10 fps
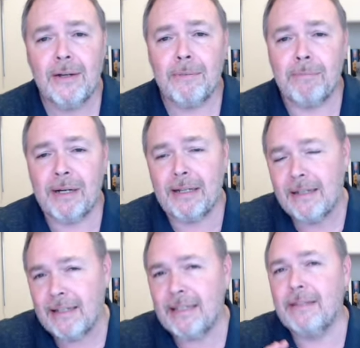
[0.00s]
but
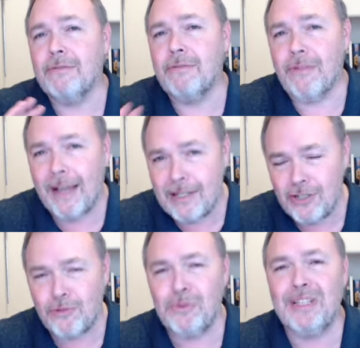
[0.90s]

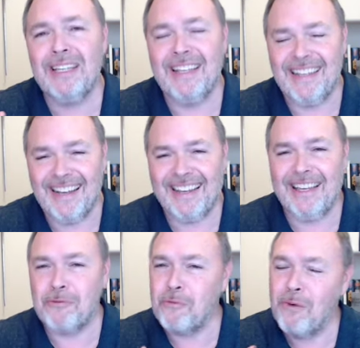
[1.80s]
eventually I
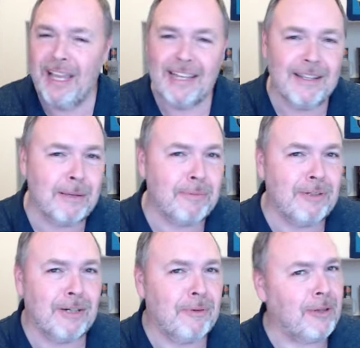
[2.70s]
get way into the
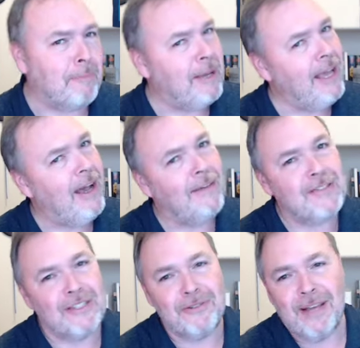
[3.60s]
book where the
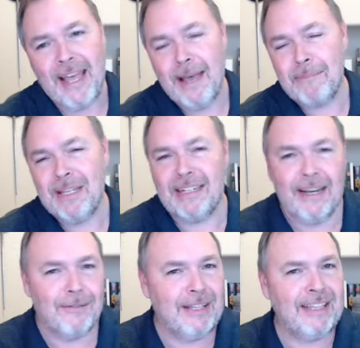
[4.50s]
payoffs do happen and
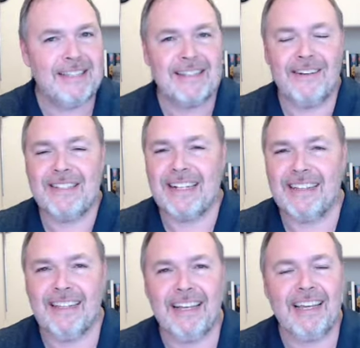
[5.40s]
everything starts to
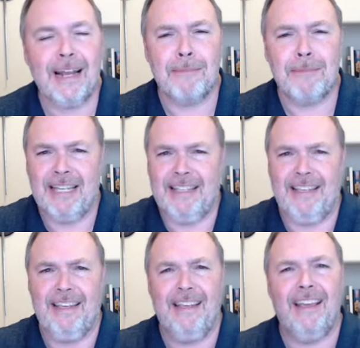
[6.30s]
click, and I'm like,
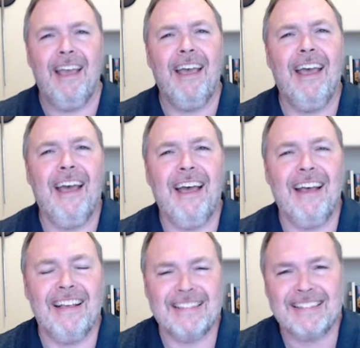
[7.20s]

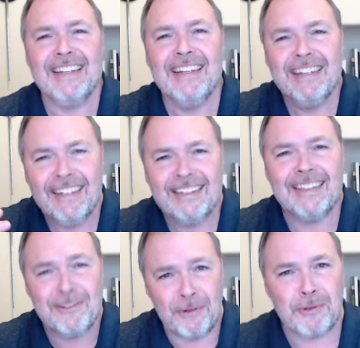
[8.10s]
yes,
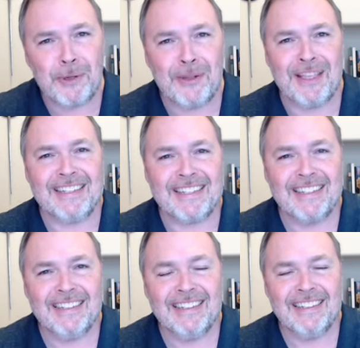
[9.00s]
this was worth it.
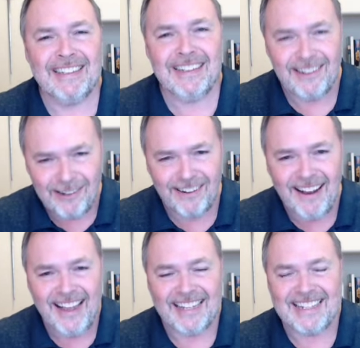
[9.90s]
All
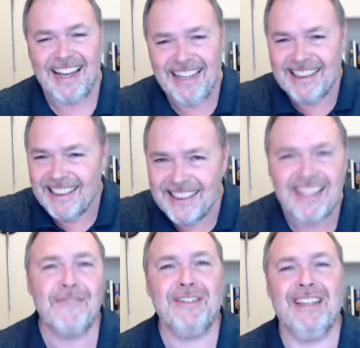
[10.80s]
right, I
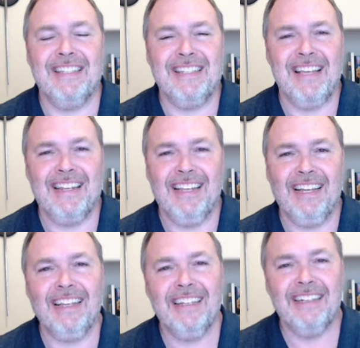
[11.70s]
loved this
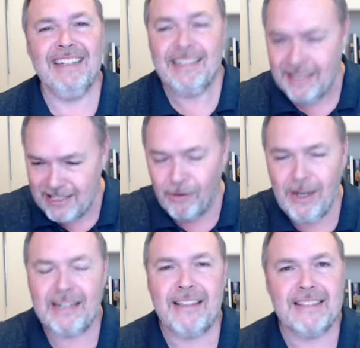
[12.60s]
ending. Let's go
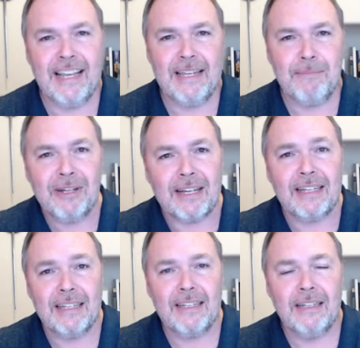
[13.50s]
on to the second book.
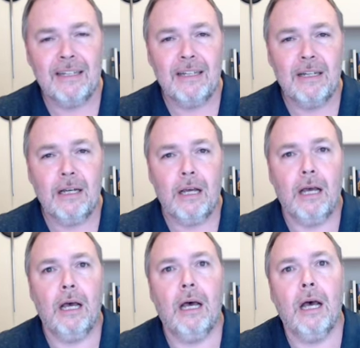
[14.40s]

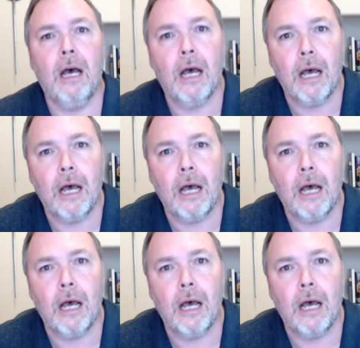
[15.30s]
Ah.